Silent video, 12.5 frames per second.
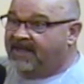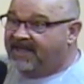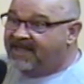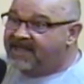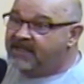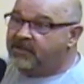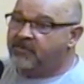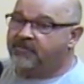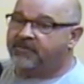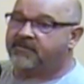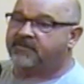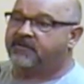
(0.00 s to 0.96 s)
He
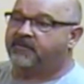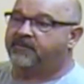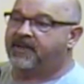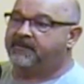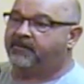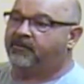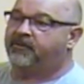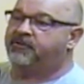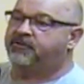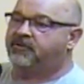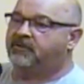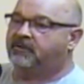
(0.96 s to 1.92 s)
uses the people
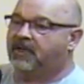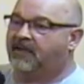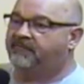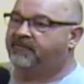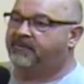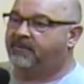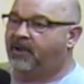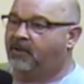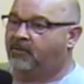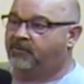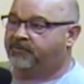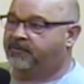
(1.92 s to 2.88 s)
that you love the
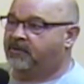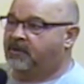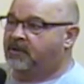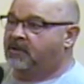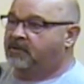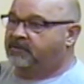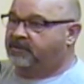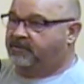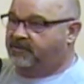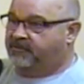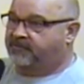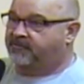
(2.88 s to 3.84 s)
most to
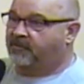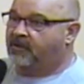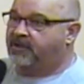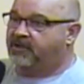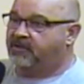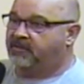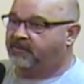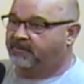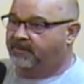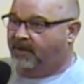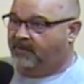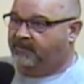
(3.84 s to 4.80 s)
destroy you the
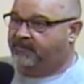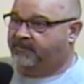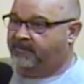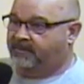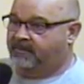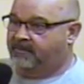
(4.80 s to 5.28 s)
most.